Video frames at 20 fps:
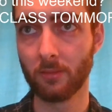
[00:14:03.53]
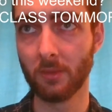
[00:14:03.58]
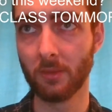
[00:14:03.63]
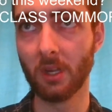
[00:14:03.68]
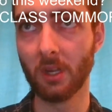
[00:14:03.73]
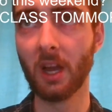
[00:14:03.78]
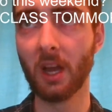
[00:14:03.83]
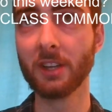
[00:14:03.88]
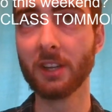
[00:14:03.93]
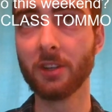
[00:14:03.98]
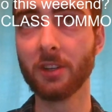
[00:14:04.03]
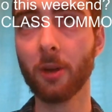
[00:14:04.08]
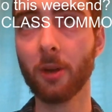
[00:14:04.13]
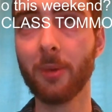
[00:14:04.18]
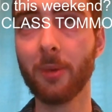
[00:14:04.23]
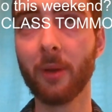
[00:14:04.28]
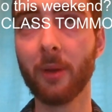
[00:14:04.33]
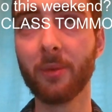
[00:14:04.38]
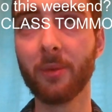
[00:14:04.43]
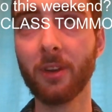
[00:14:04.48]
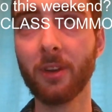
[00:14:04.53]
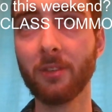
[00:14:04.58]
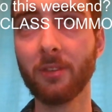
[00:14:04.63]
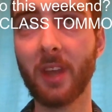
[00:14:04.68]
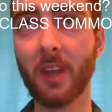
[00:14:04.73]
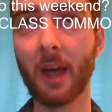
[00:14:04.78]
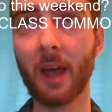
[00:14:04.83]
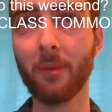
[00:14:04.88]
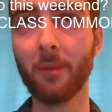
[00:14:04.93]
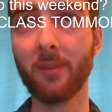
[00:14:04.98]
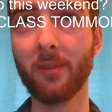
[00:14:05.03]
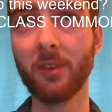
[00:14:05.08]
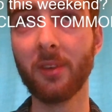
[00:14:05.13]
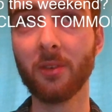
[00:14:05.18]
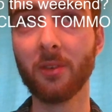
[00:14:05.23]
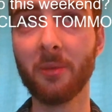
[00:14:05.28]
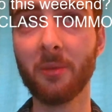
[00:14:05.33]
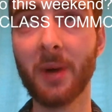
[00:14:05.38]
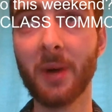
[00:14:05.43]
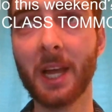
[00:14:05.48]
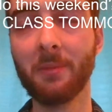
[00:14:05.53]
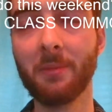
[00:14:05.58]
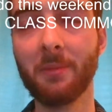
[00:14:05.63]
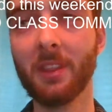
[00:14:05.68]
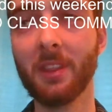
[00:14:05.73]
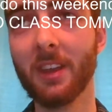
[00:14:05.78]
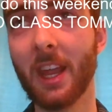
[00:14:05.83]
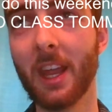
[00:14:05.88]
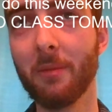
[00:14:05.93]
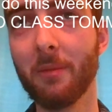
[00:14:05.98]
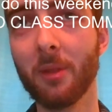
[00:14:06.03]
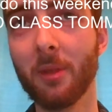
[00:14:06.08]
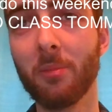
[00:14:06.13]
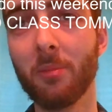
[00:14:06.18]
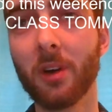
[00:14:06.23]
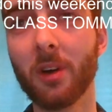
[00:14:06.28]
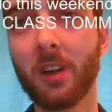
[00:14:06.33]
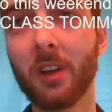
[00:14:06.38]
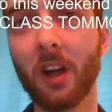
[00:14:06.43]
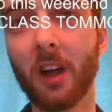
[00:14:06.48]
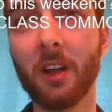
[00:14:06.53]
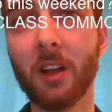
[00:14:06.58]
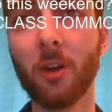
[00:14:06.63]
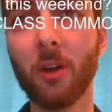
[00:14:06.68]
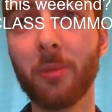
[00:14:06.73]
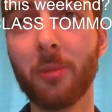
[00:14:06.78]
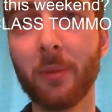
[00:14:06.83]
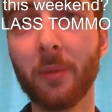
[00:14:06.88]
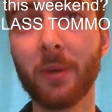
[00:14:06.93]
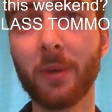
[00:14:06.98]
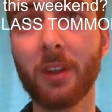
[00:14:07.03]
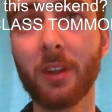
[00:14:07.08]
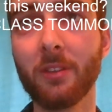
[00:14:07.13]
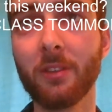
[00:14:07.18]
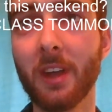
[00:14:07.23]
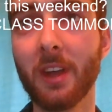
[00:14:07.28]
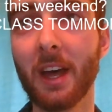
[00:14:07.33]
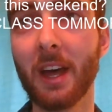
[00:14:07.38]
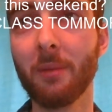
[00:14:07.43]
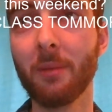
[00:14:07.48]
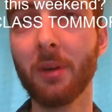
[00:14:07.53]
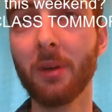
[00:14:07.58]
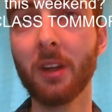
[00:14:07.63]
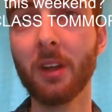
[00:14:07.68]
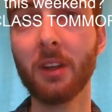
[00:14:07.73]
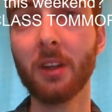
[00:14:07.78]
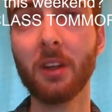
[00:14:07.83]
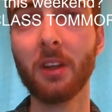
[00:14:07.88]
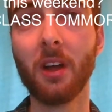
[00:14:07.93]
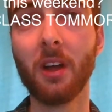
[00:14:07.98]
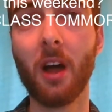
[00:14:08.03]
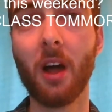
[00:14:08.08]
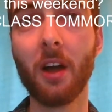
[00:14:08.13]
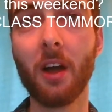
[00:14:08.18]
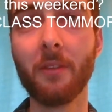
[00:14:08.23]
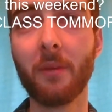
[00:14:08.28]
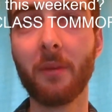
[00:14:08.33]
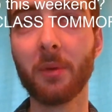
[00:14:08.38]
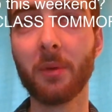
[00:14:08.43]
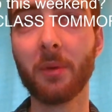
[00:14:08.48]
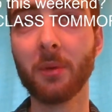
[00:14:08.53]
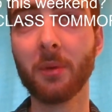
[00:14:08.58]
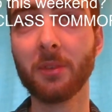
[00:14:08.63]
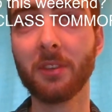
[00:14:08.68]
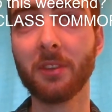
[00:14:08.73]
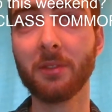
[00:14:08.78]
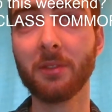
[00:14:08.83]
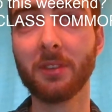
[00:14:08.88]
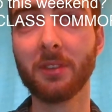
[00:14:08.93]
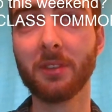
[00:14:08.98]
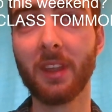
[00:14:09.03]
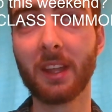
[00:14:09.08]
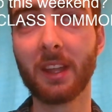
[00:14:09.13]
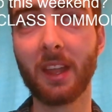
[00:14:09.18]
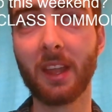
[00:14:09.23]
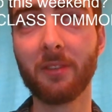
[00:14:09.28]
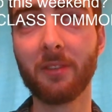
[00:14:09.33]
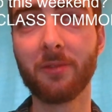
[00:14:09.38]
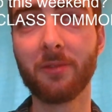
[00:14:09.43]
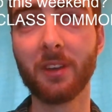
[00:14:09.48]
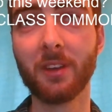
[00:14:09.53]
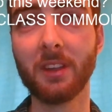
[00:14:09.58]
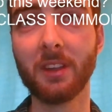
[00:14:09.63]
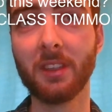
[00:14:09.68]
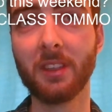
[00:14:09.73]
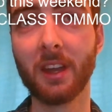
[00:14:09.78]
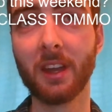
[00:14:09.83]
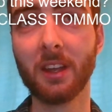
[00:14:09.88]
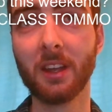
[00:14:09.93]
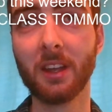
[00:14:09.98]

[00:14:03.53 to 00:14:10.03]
I should open up a new tab. If you remind me the name of the book, I'll open up a new tab. All I remember it was like that free thing.